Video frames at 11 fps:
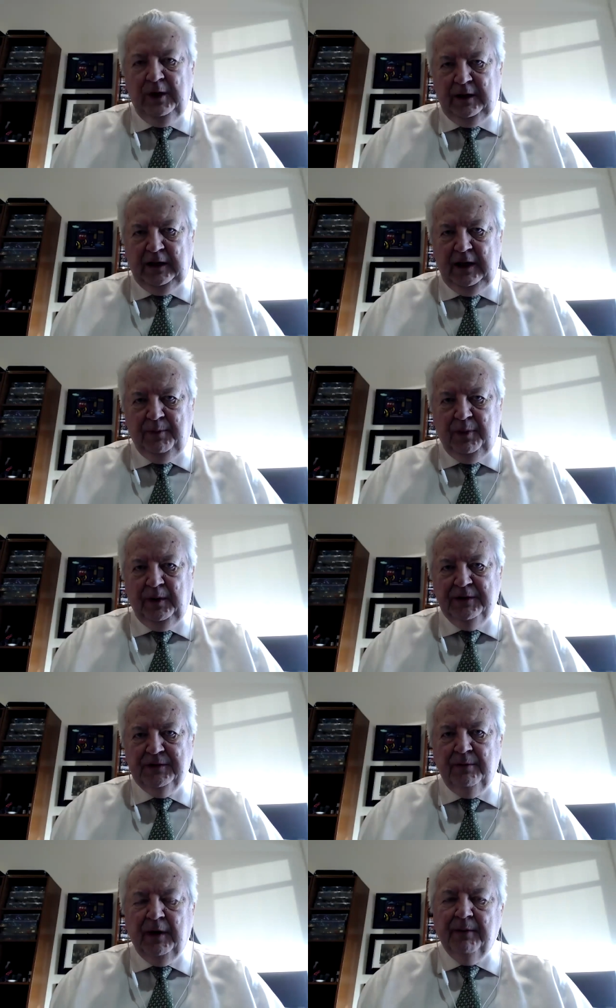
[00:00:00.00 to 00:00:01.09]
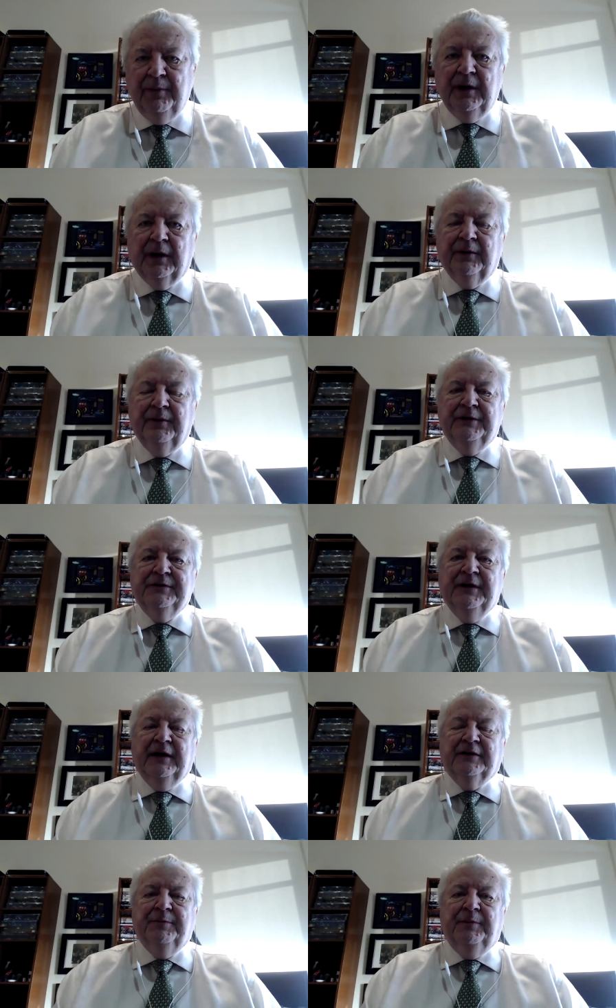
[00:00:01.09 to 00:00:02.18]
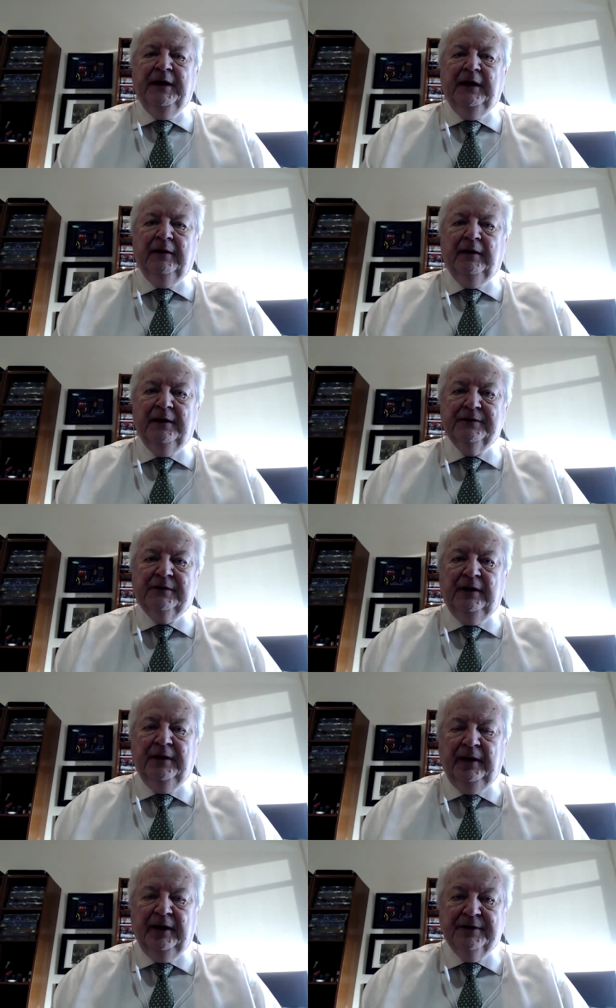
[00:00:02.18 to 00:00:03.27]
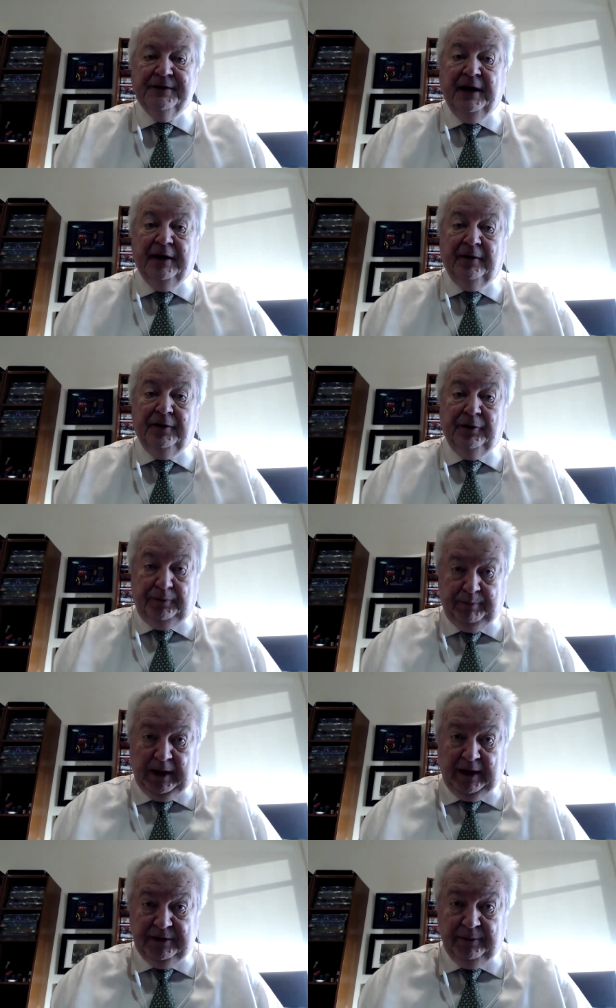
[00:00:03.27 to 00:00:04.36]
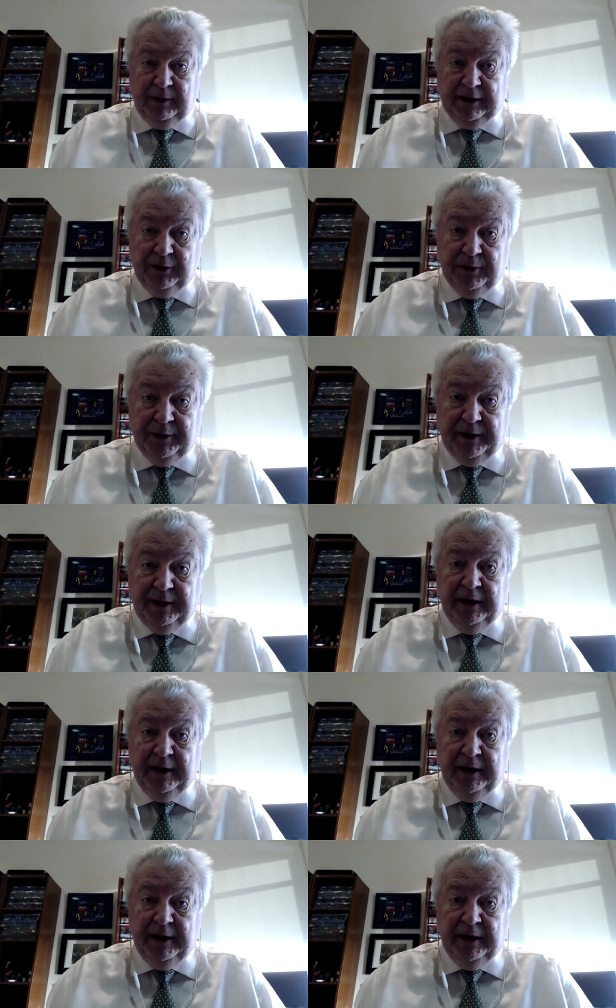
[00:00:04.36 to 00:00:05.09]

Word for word: of the key points in my book, which I explained as clearly as I possibly could,